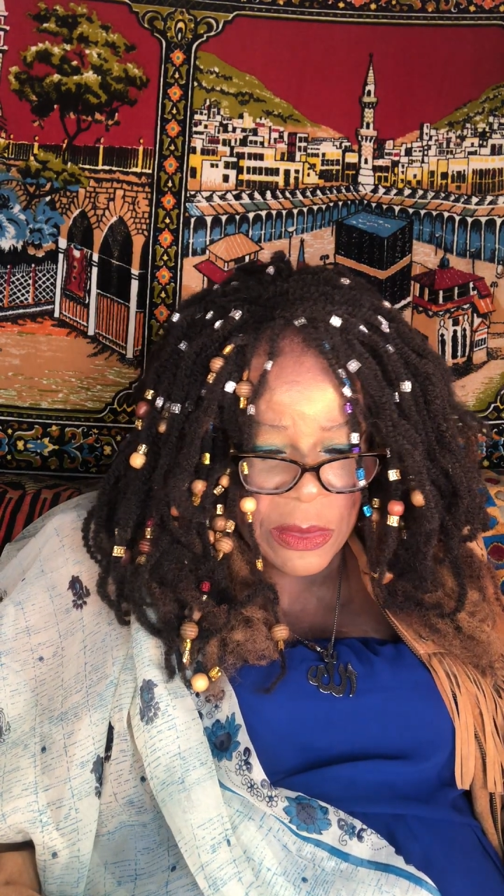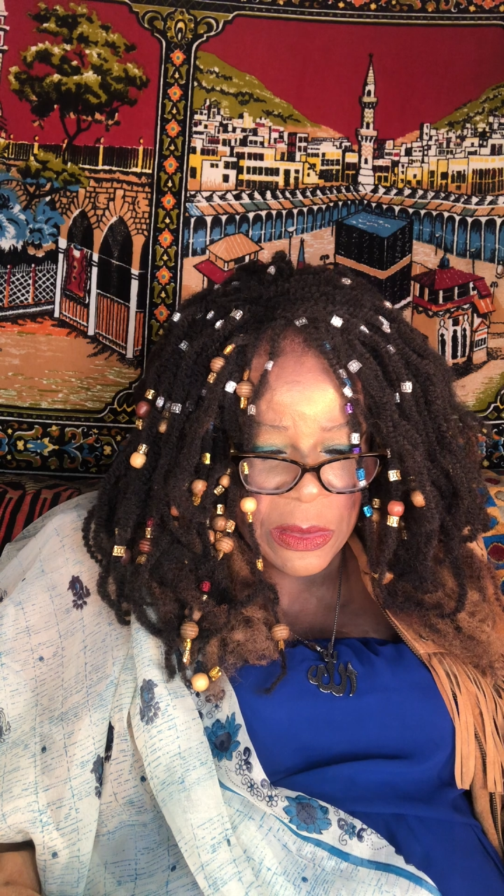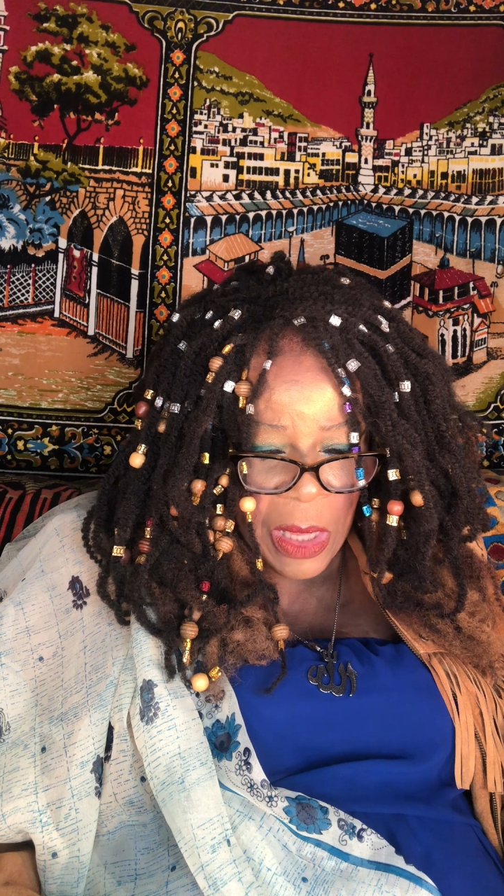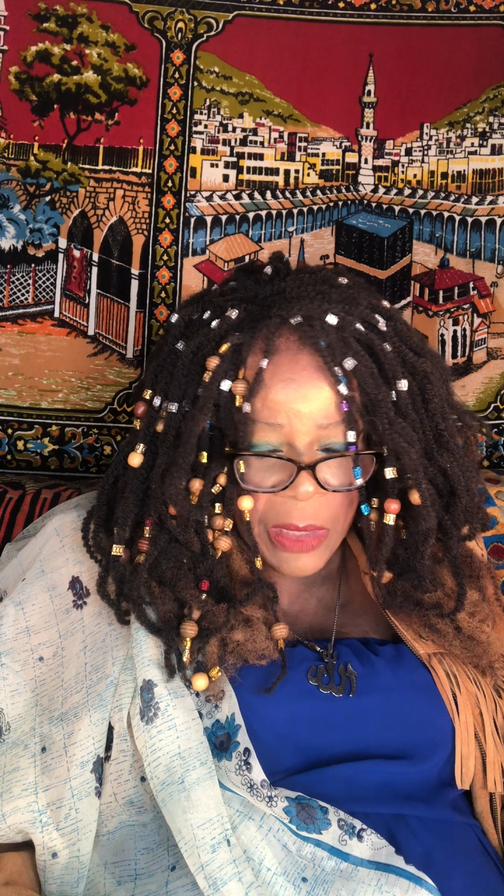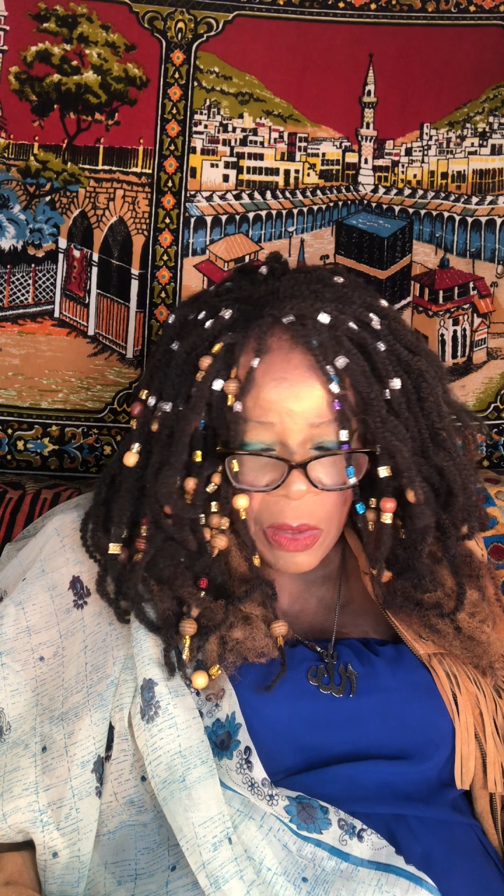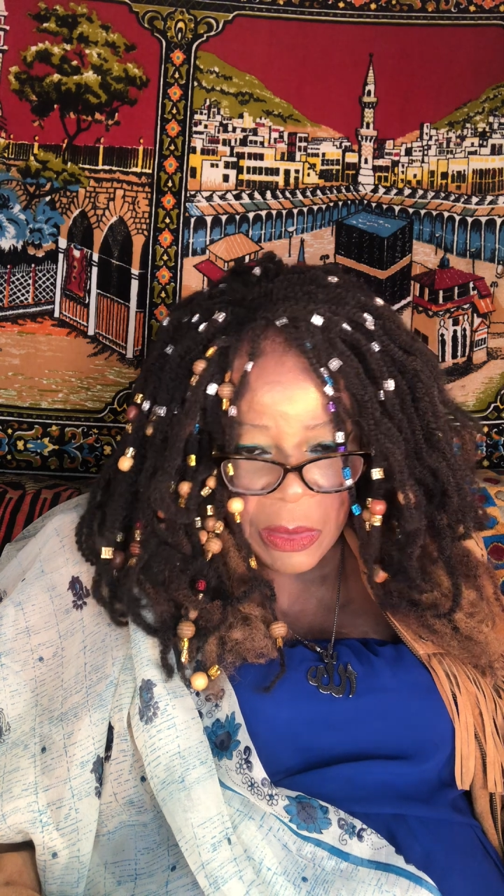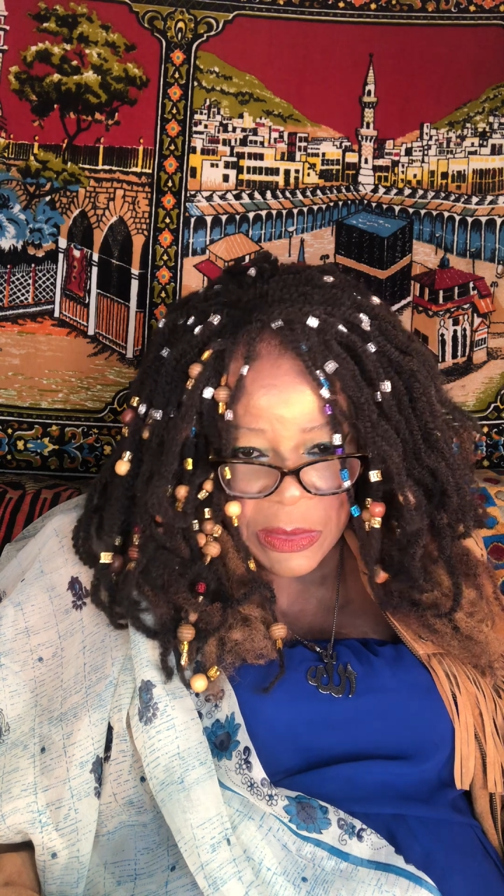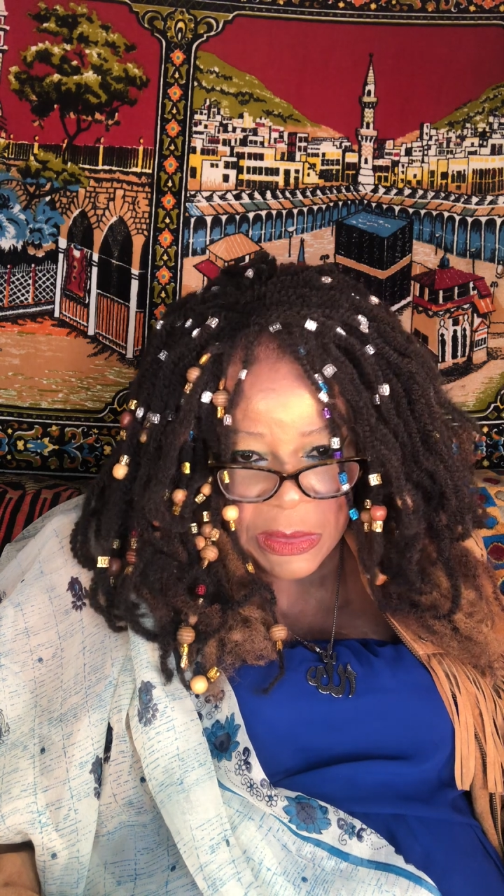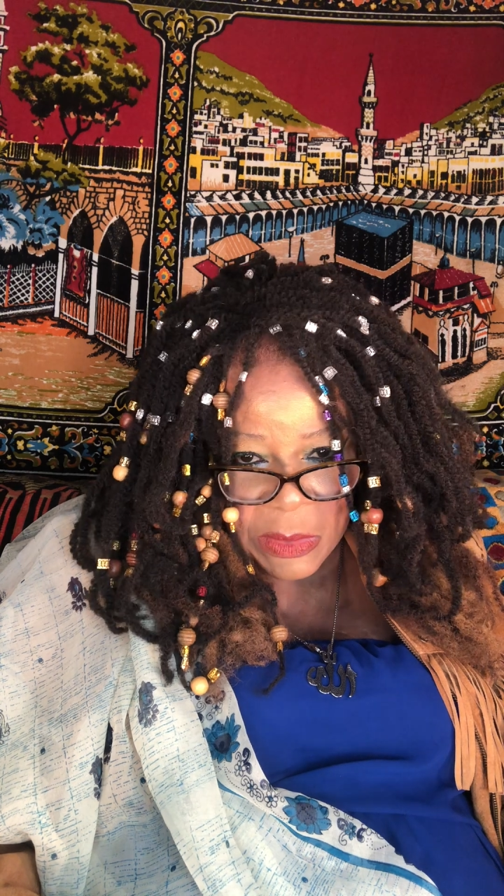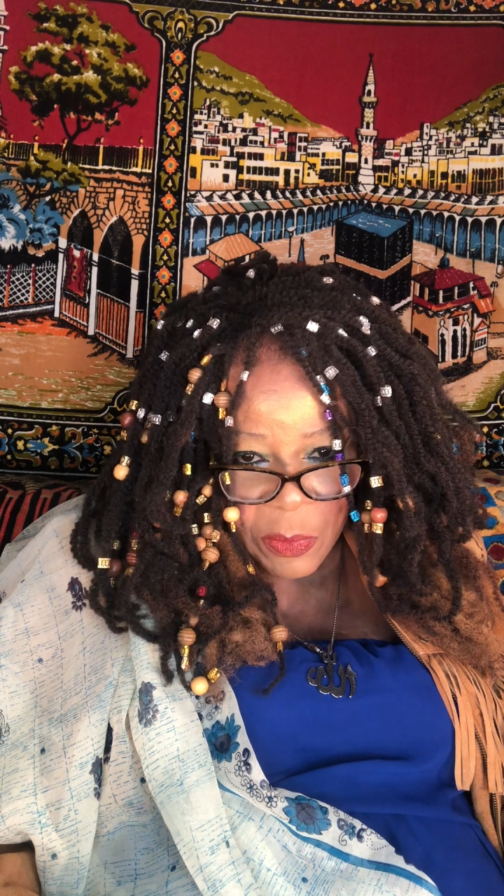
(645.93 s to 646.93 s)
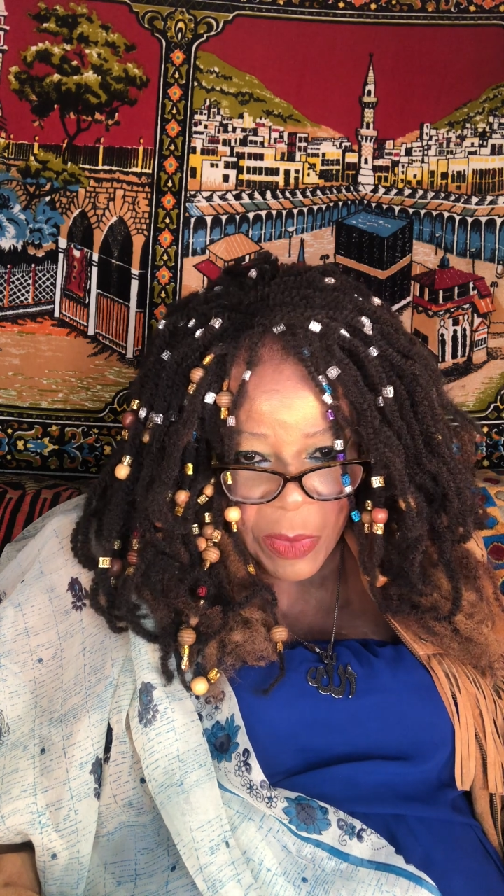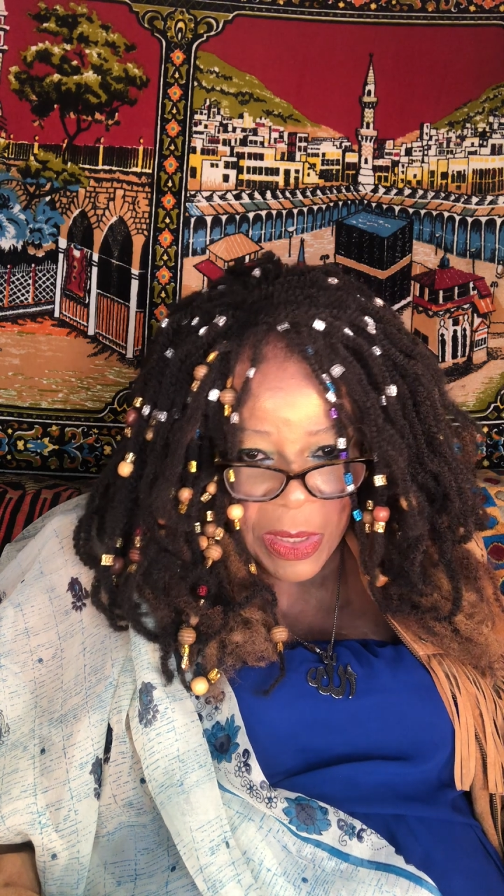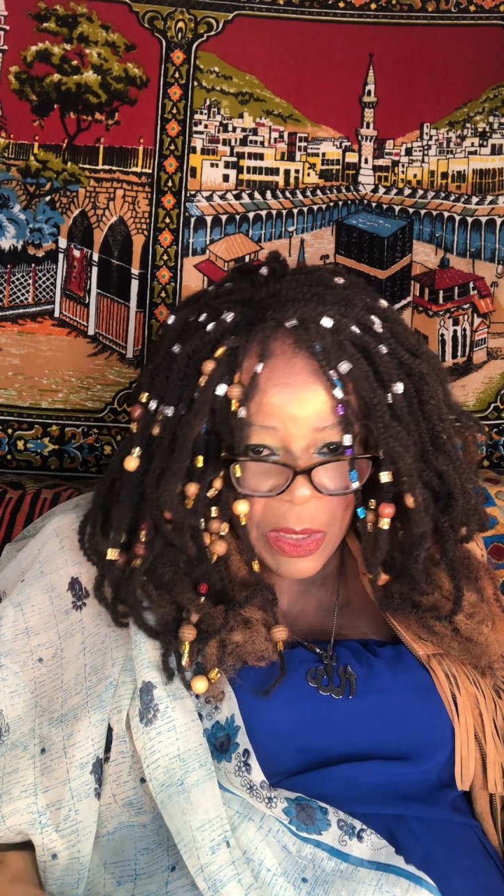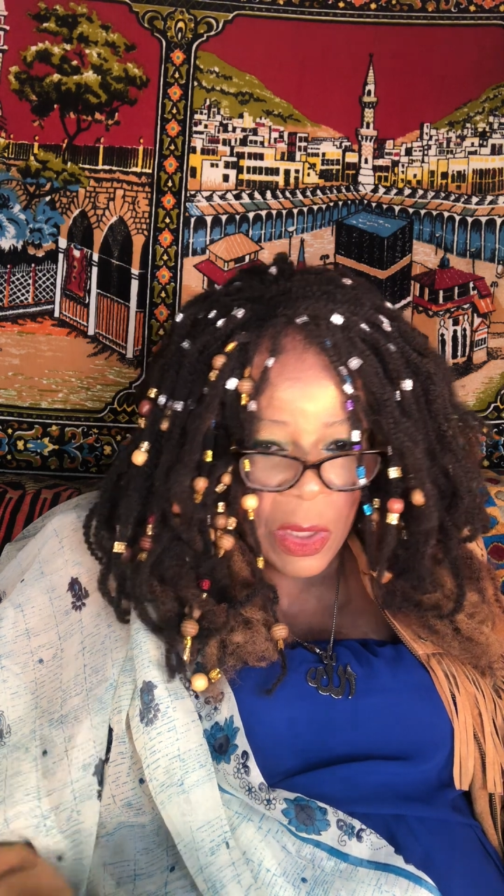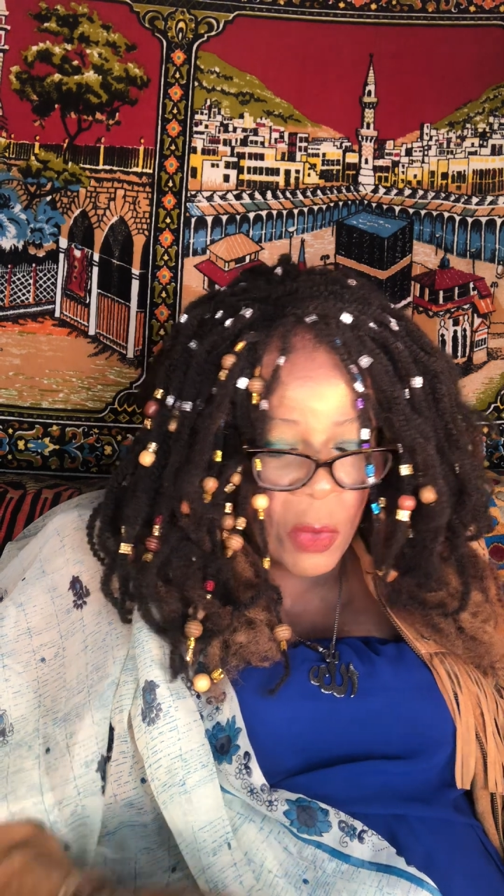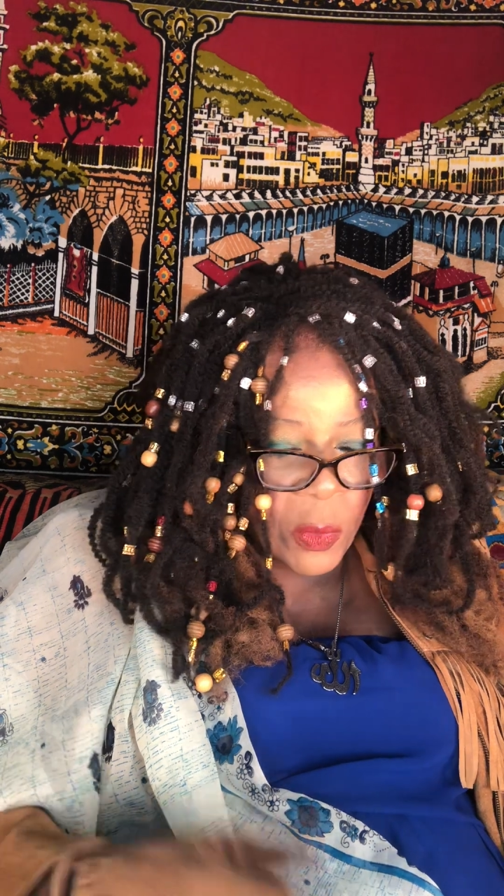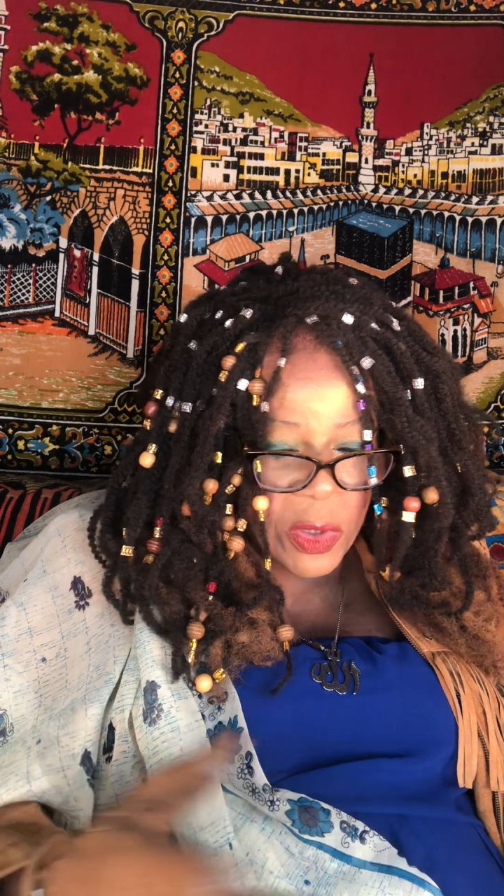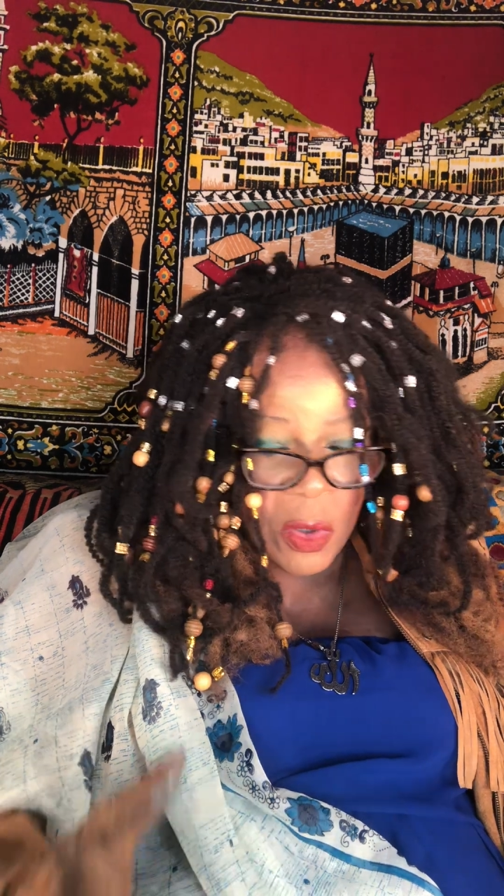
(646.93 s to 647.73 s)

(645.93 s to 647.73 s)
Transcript: I call it sleep wake. When you